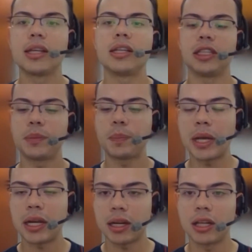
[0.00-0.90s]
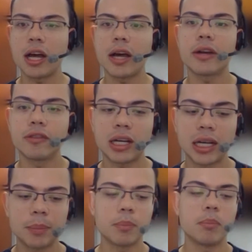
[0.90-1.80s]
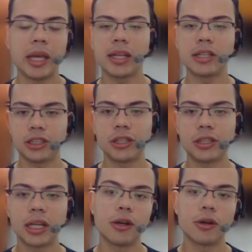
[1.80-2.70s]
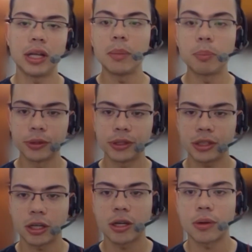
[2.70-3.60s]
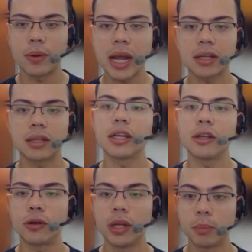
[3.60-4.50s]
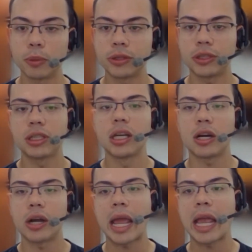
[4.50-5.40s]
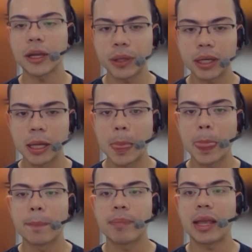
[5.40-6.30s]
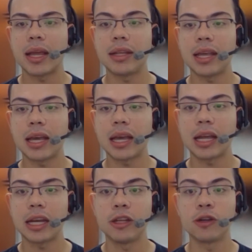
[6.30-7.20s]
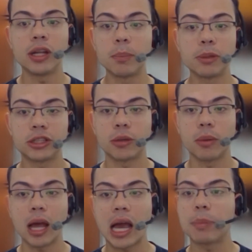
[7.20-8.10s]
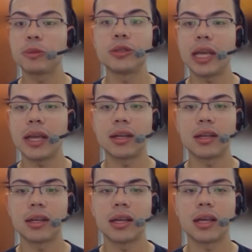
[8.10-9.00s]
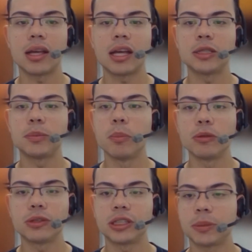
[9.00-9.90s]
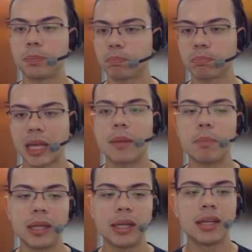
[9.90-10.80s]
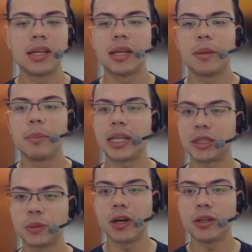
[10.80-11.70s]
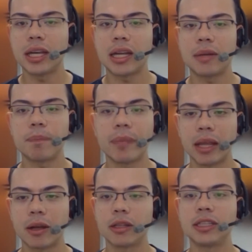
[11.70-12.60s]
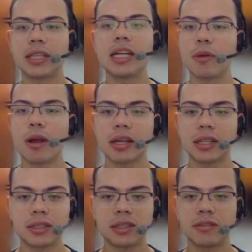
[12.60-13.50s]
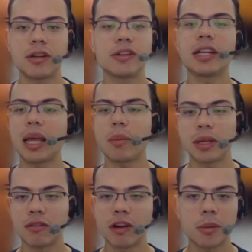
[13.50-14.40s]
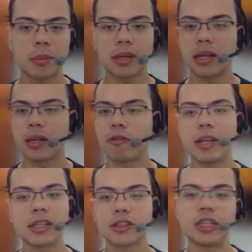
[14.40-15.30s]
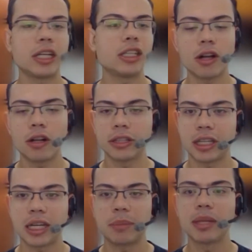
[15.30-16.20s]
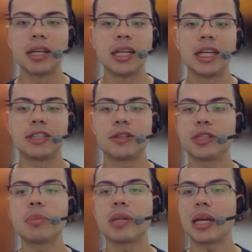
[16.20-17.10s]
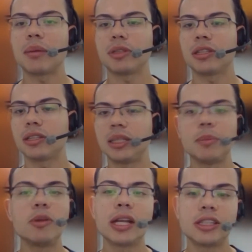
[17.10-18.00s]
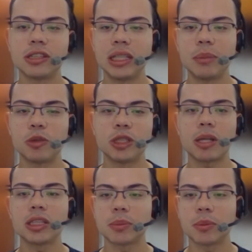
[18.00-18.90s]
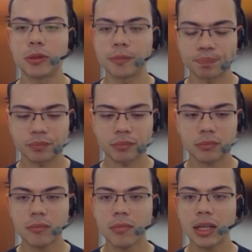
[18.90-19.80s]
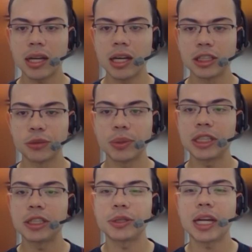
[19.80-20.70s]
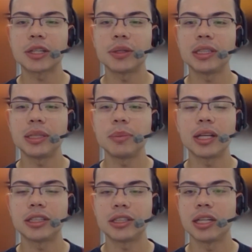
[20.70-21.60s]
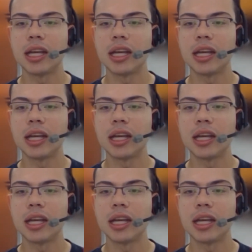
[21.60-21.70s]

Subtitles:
Spend a lot of time making sure that your inputs are correct, that your inputs are accurate, and that your inputs are up to date as most as can be. Because we that designing rockets is a very dynamic environment and things are changing all the time. So sometimes the simulation team responsible to run the trajectory simulation